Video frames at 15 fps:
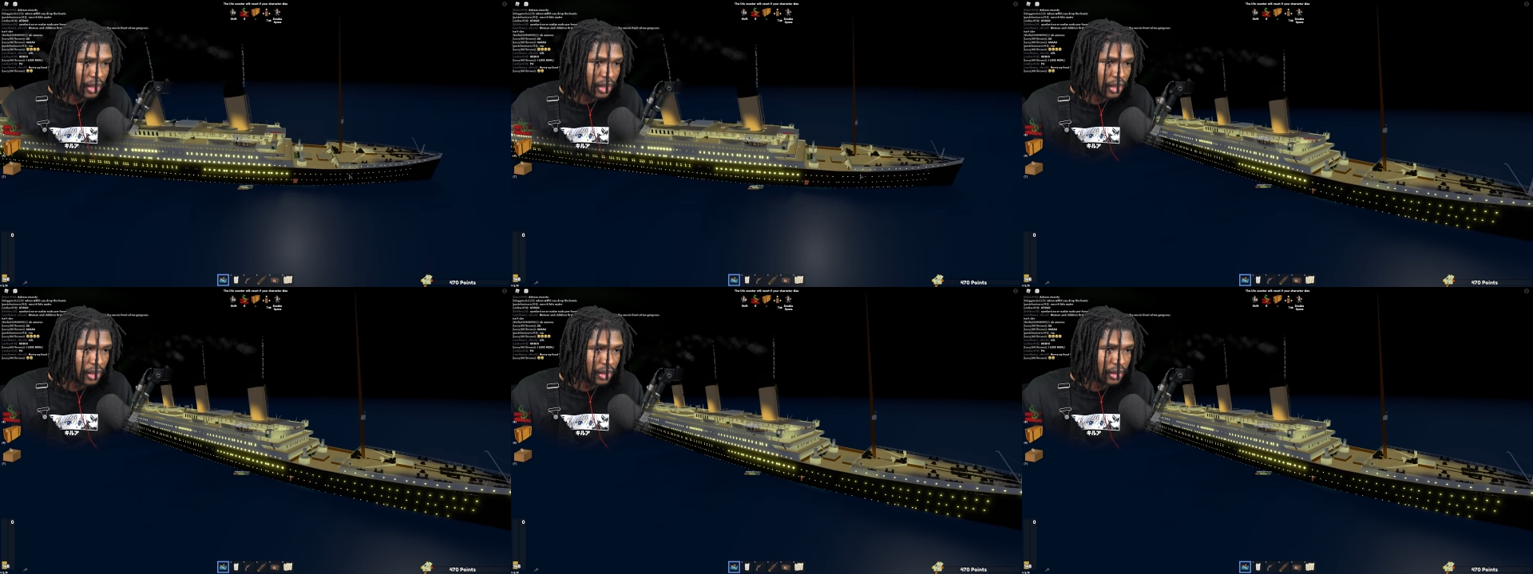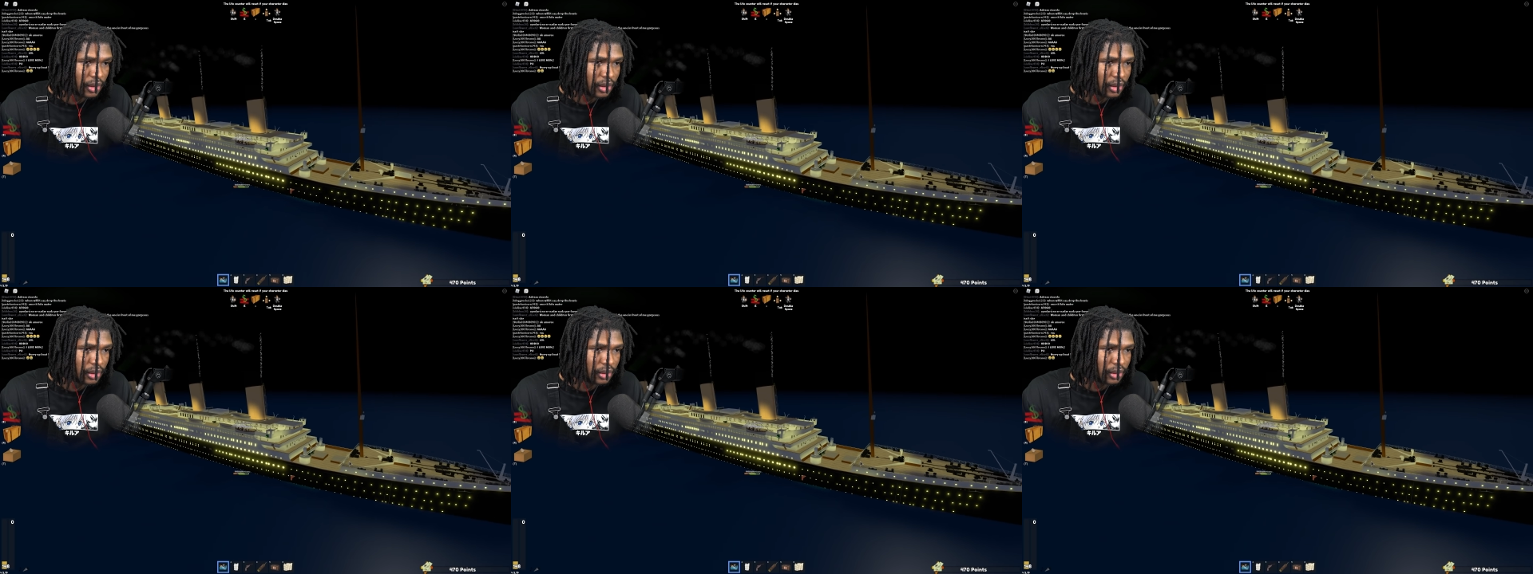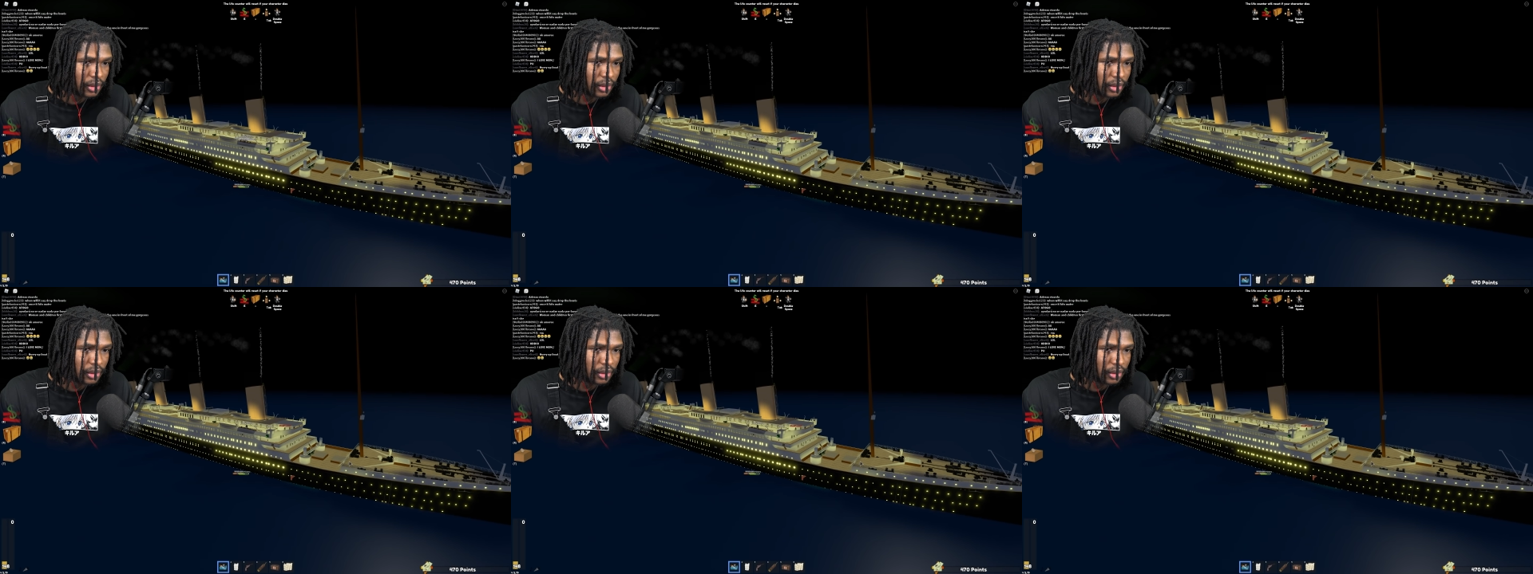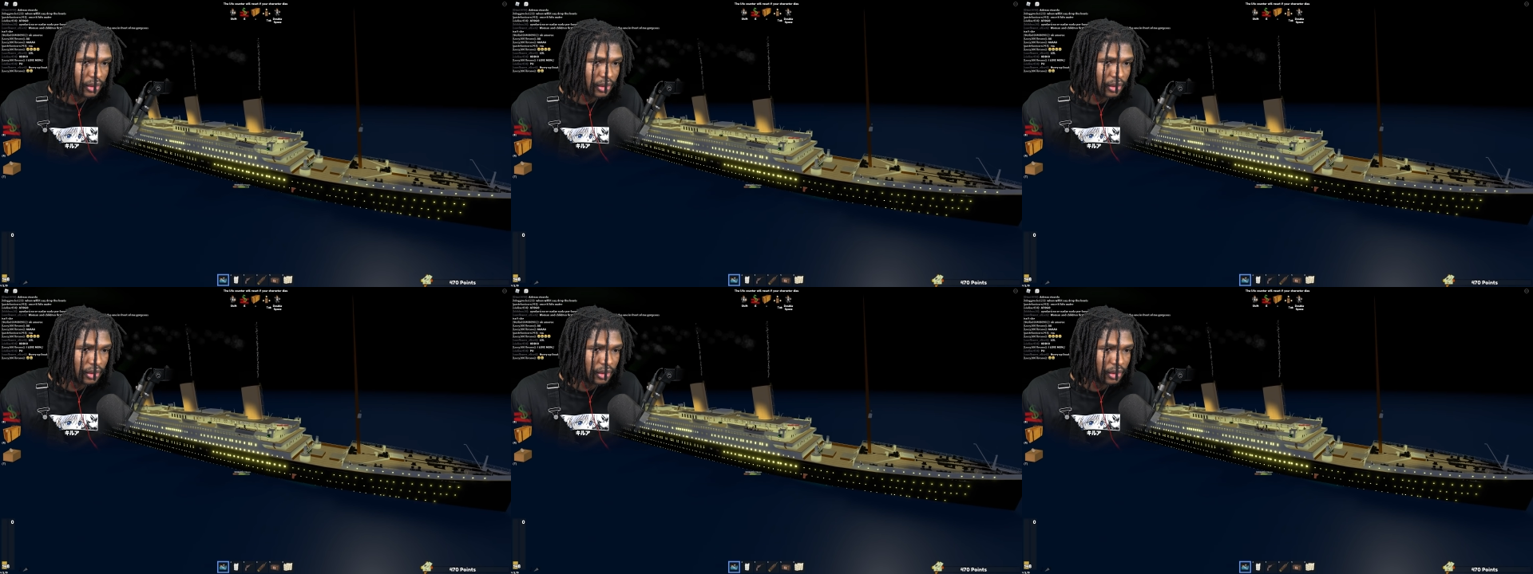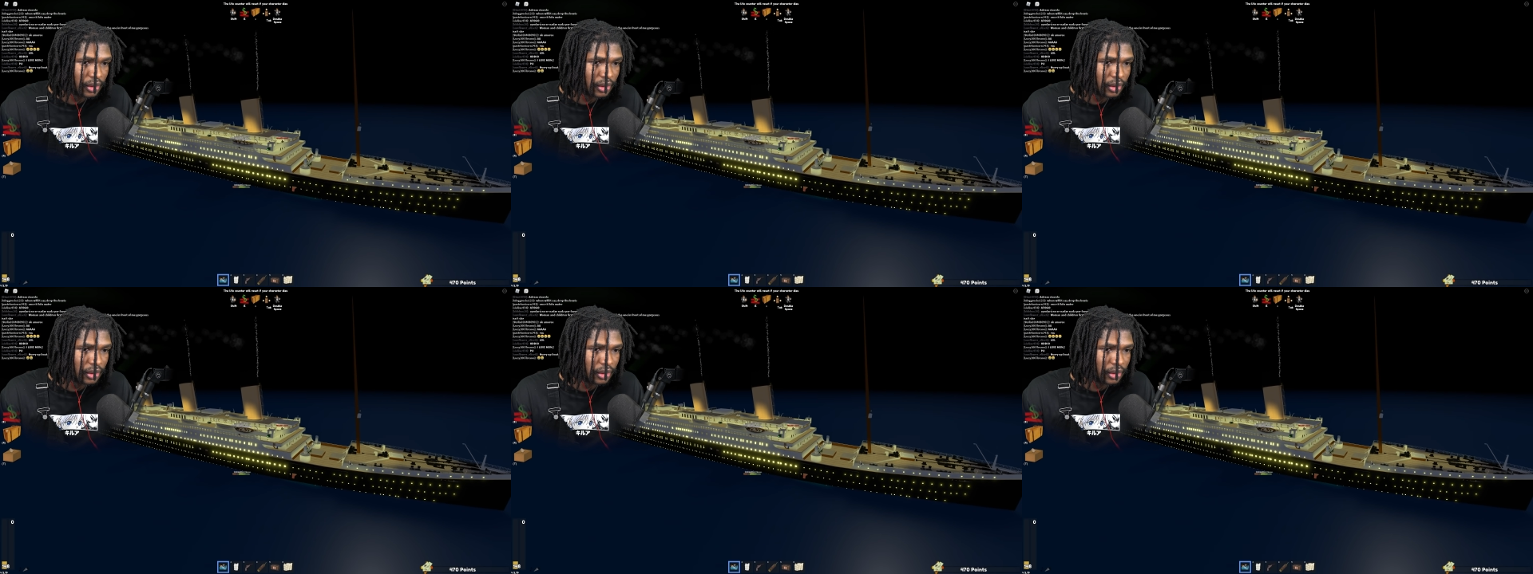No one is speaking in this clip.